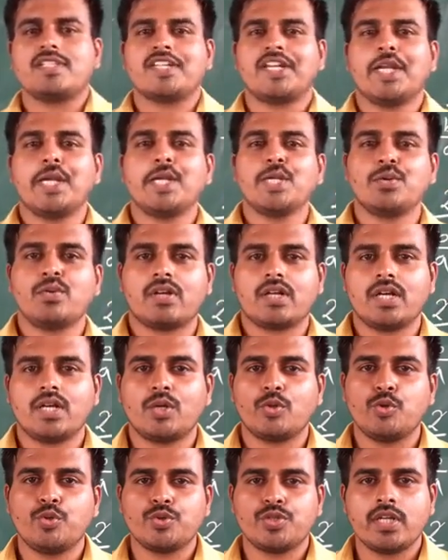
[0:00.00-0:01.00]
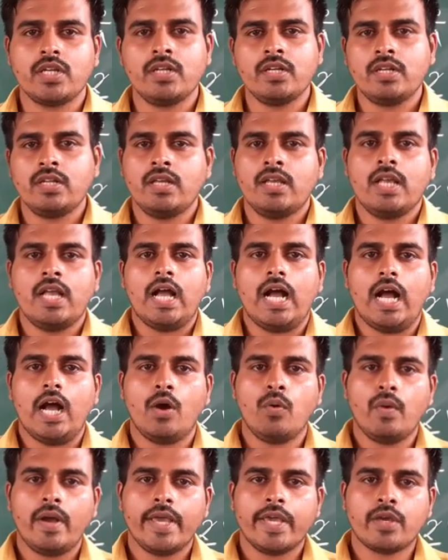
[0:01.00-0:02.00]
write your conclusion.
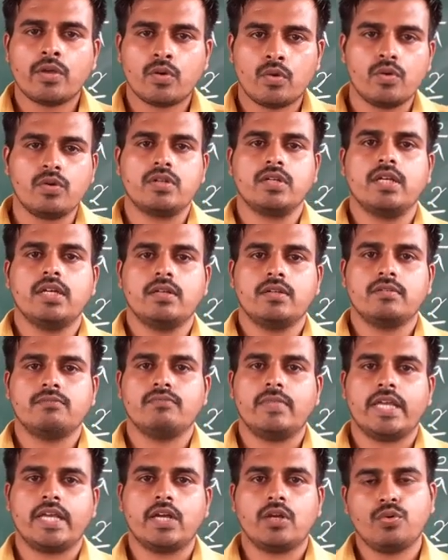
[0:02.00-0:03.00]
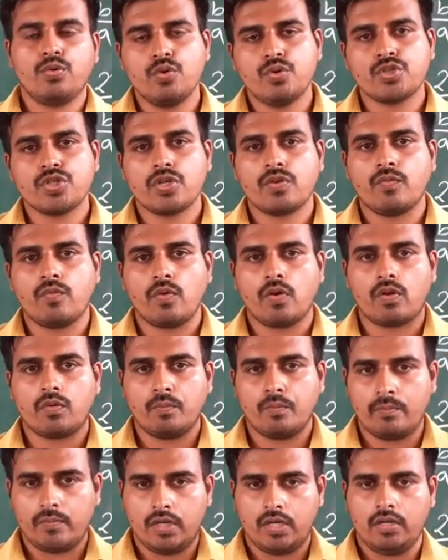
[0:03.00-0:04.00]
How I wrote my conclusion for
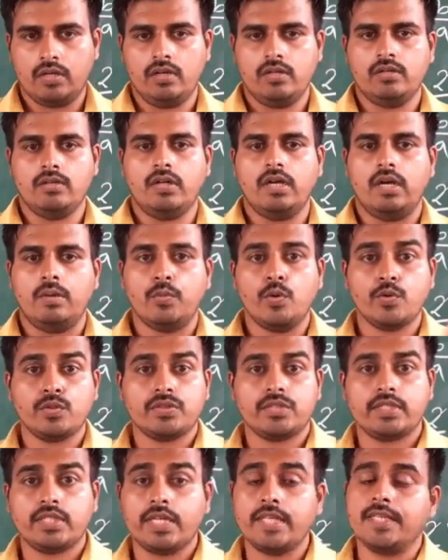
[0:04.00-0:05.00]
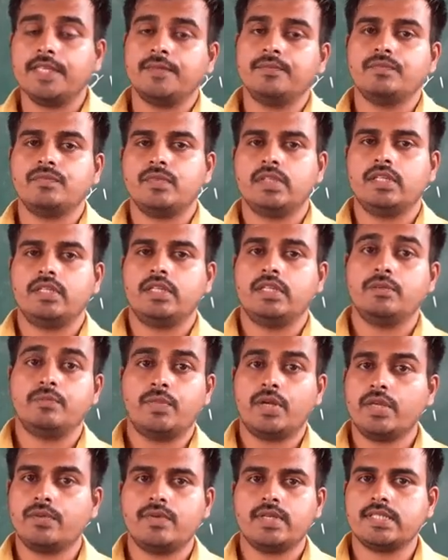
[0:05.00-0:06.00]
above 3 in
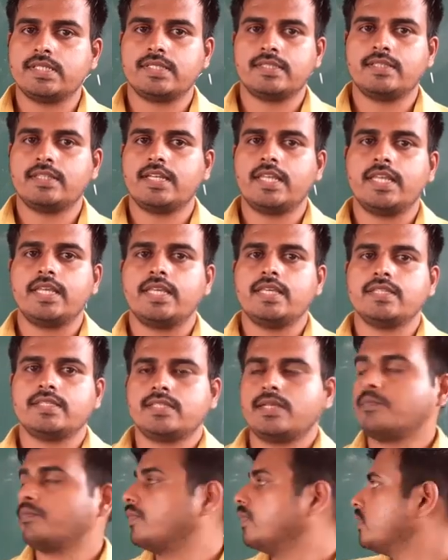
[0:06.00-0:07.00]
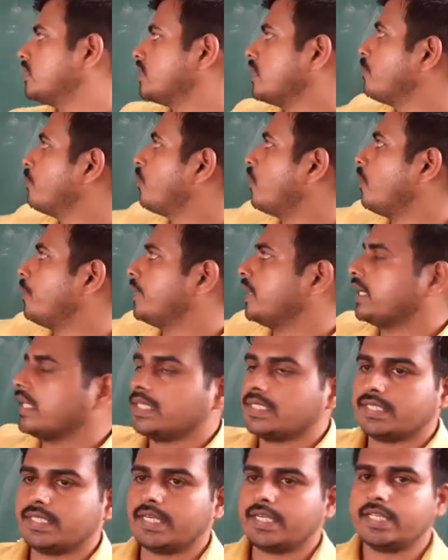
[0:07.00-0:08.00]
previous 3 sub
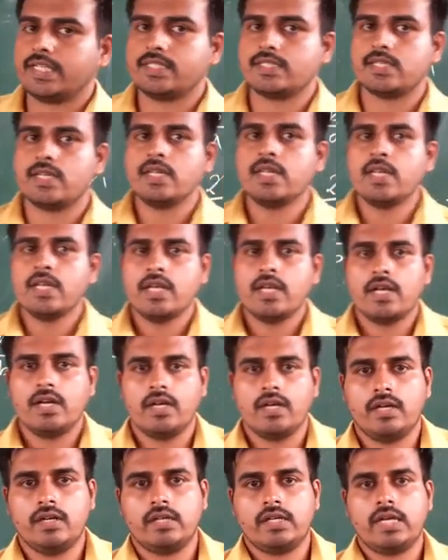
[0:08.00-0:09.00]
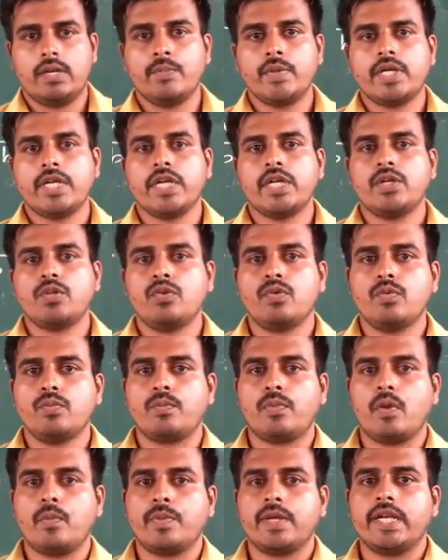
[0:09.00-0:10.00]
properties, that is commutative
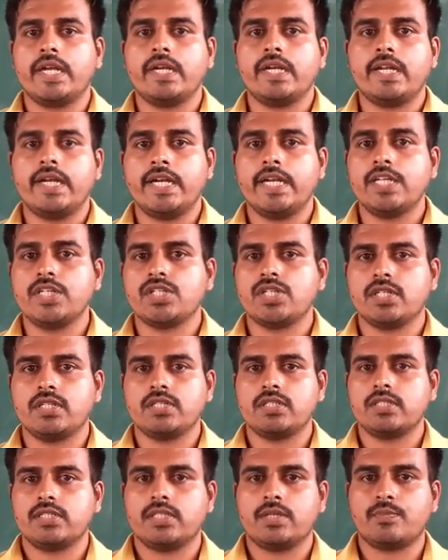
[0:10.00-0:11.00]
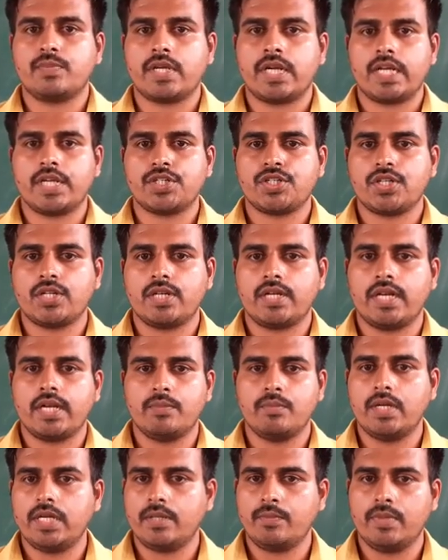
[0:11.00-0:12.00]
property under addition, subtraction
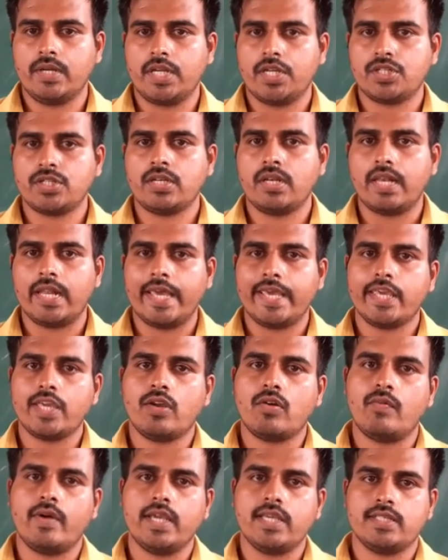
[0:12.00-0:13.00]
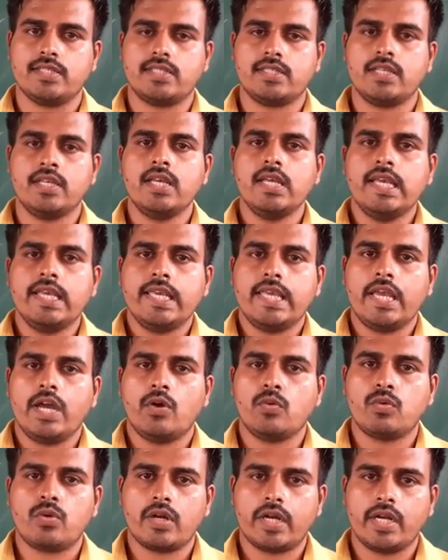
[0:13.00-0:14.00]
and multiplication. Likewise, you
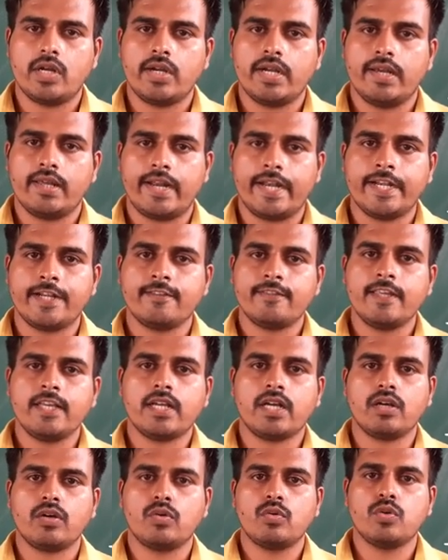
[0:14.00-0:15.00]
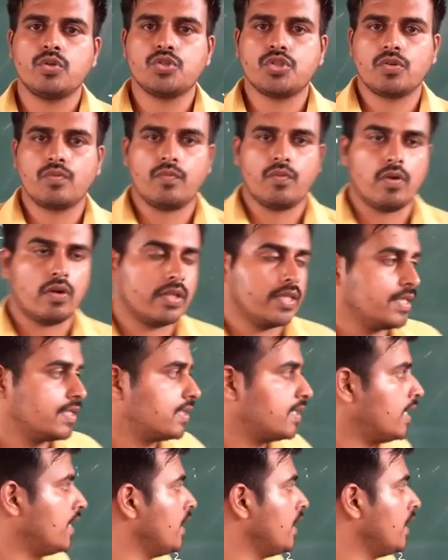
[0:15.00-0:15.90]
have to write the conclusion for this